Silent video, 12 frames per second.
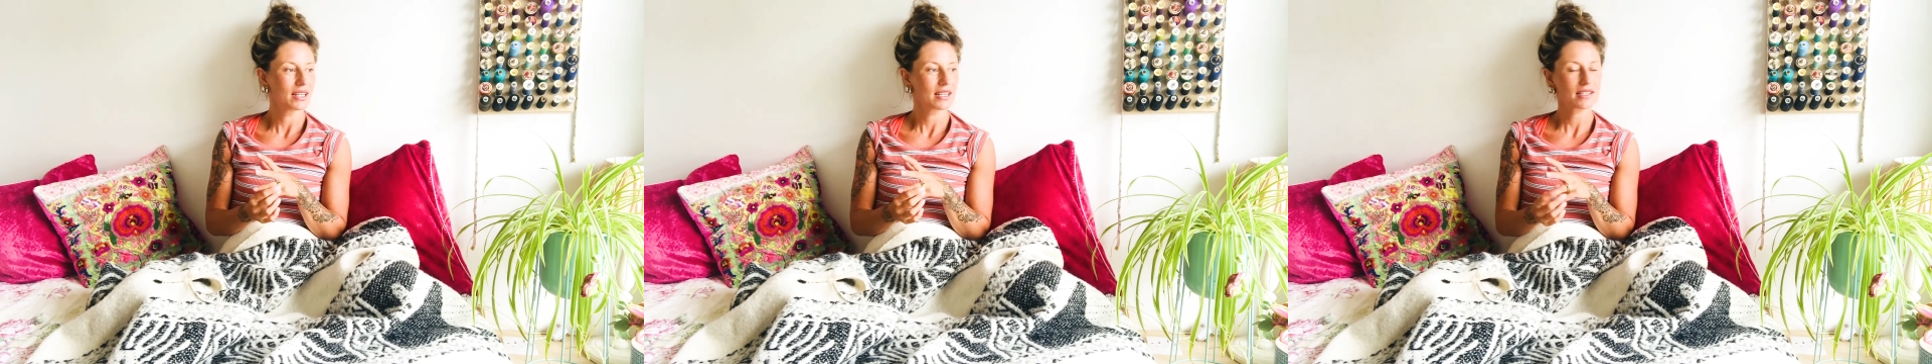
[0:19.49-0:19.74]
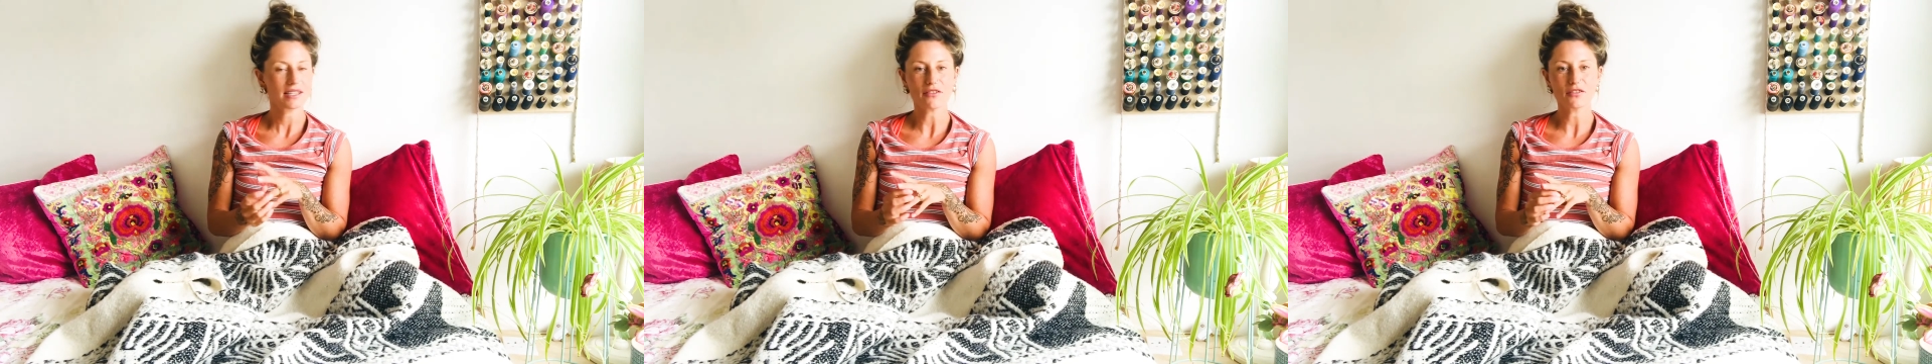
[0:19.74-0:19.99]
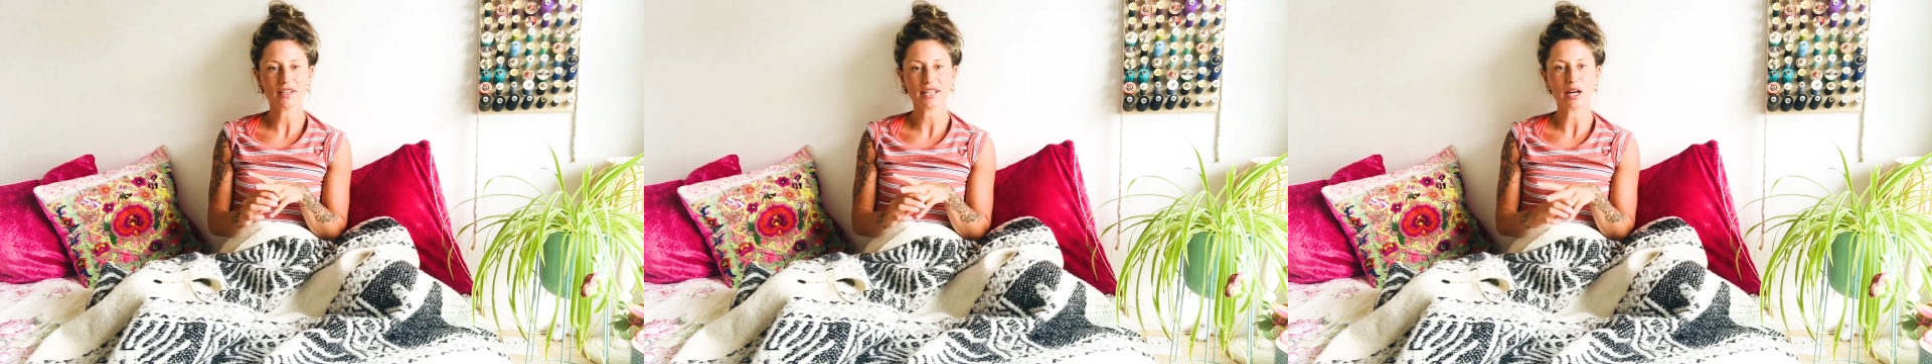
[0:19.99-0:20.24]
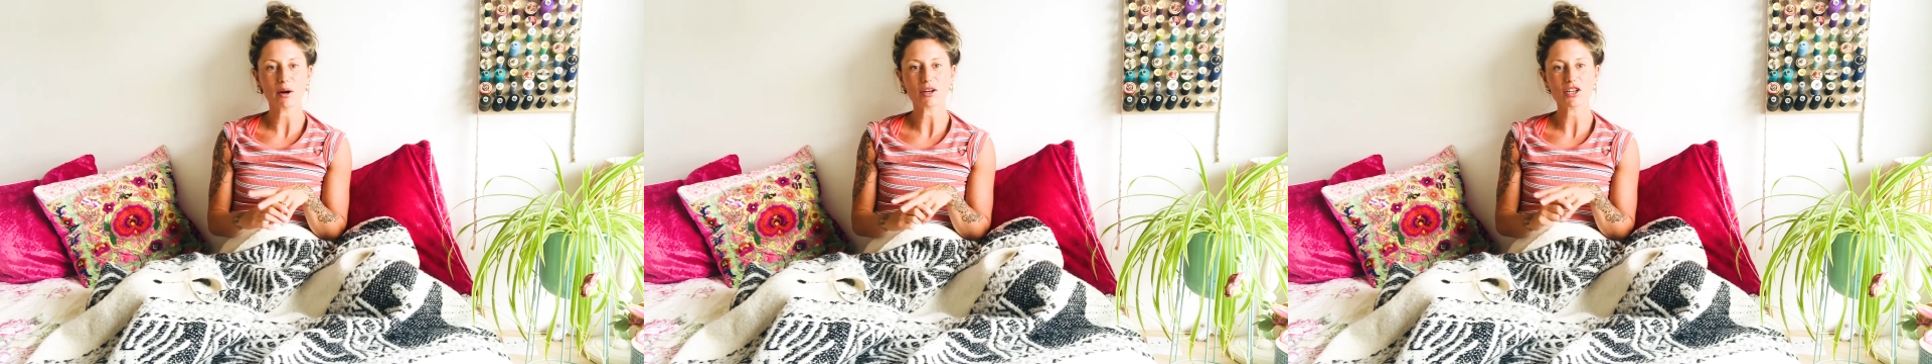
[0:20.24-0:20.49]
It's definitely
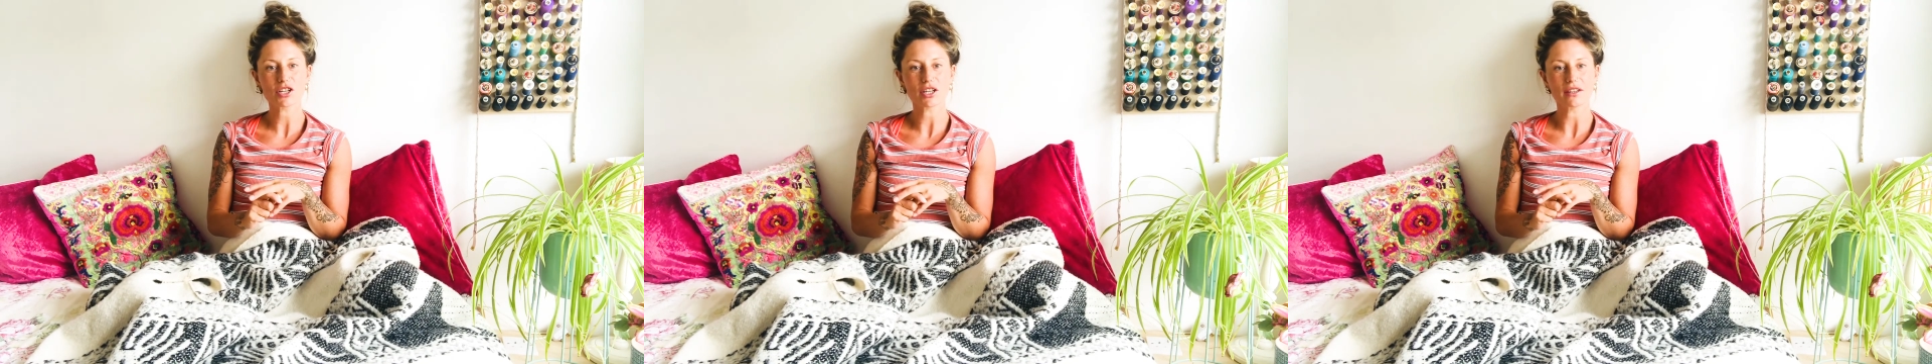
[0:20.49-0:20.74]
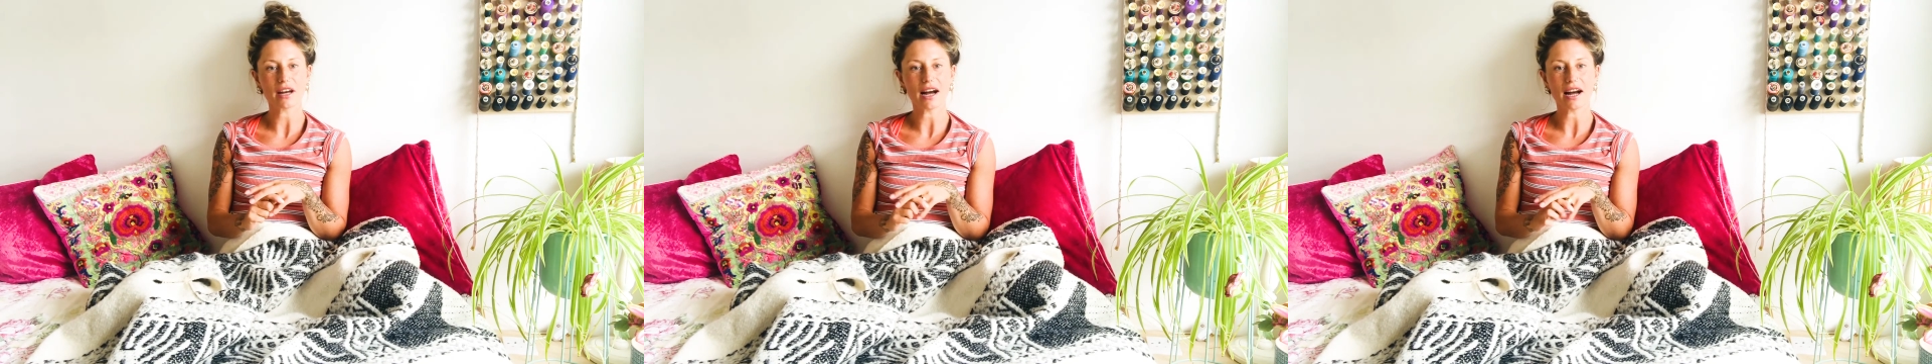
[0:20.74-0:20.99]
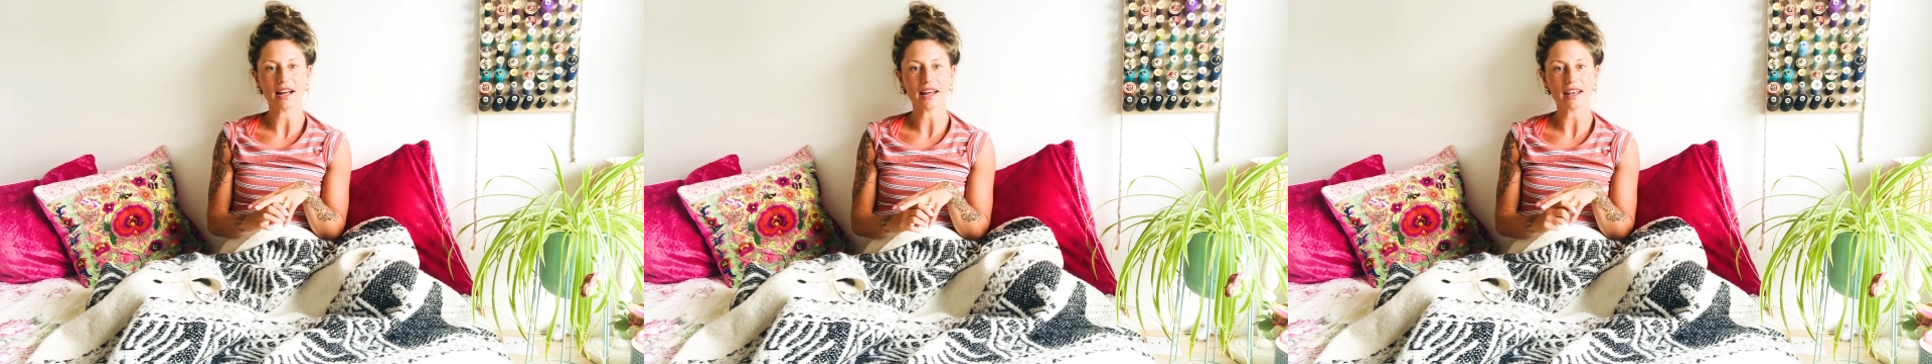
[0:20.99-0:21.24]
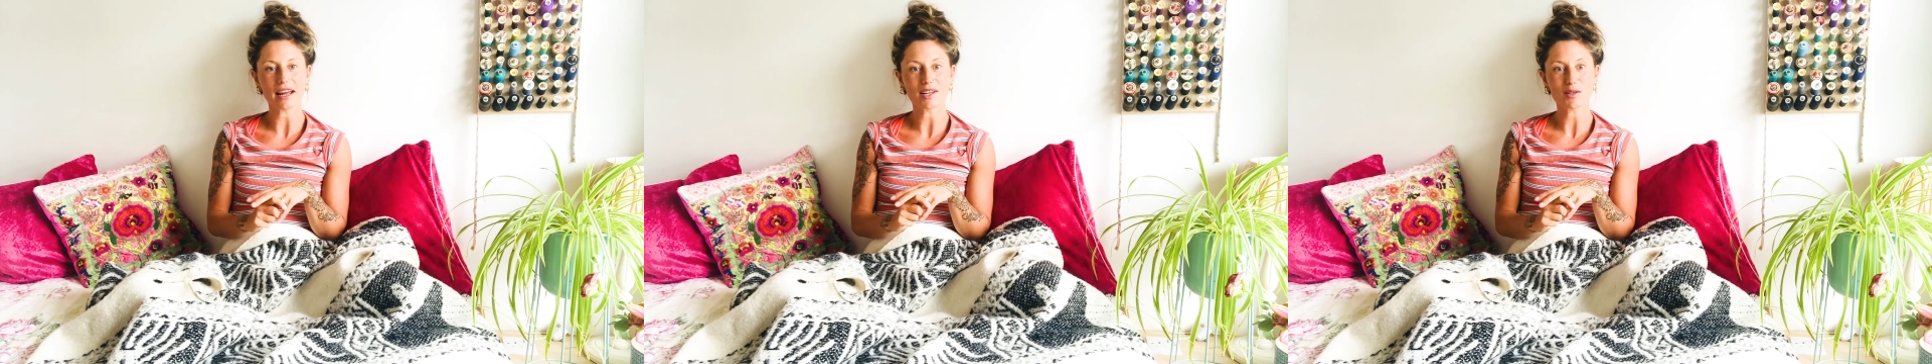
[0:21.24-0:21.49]
a question that I
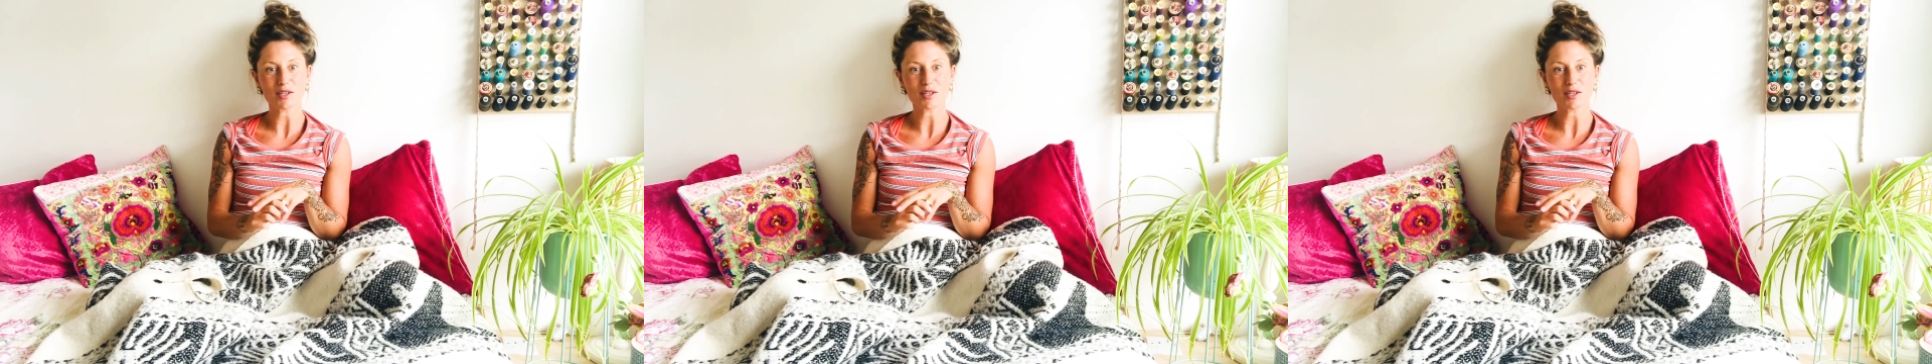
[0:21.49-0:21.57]
like to